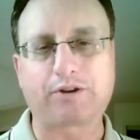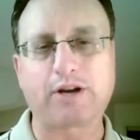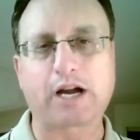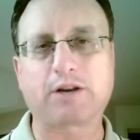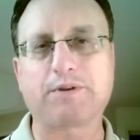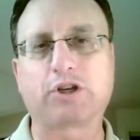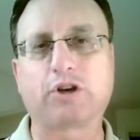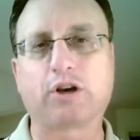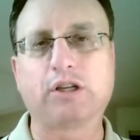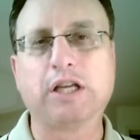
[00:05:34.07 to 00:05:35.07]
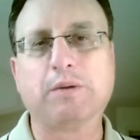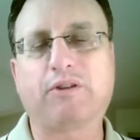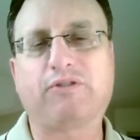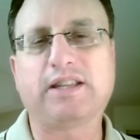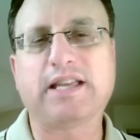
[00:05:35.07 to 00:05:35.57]
They're not going to be good, but
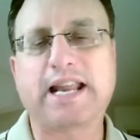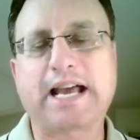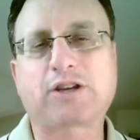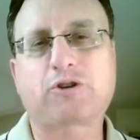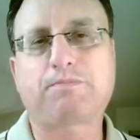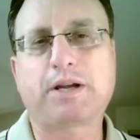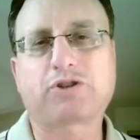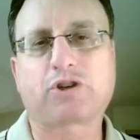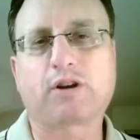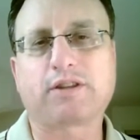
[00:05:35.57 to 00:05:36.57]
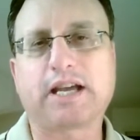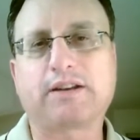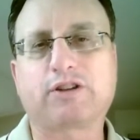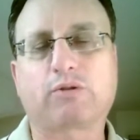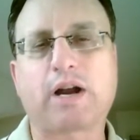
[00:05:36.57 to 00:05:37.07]
if you need that extra pitcher on the
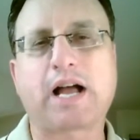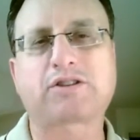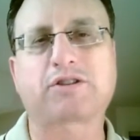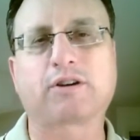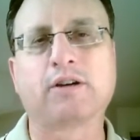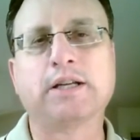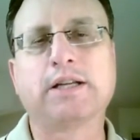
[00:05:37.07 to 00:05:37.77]
end of your roster,